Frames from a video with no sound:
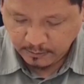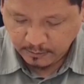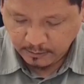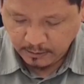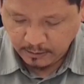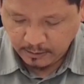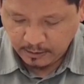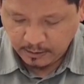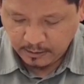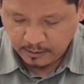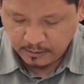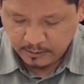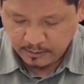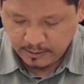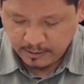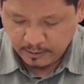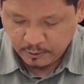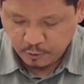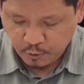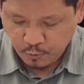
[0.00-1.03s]

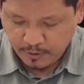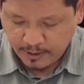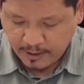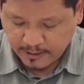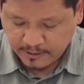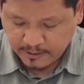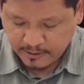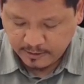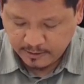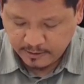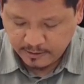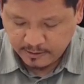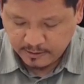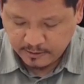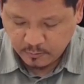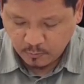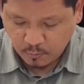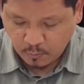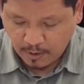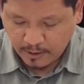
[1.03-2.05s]
There are two
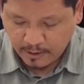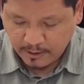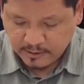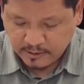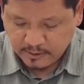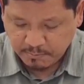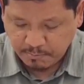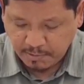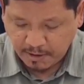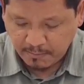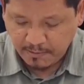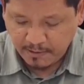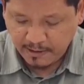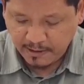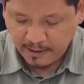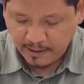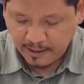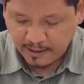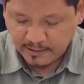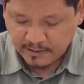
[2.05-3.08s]
categories. One is
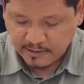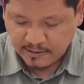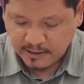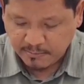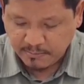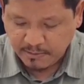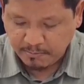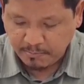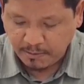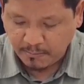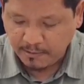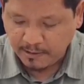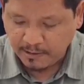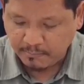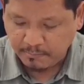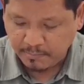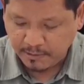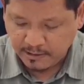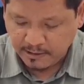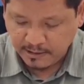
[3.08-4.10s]
public and
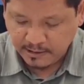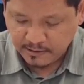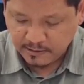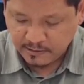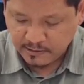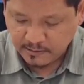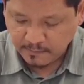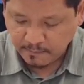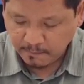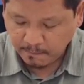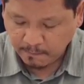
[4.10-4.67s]
semi-public buildings,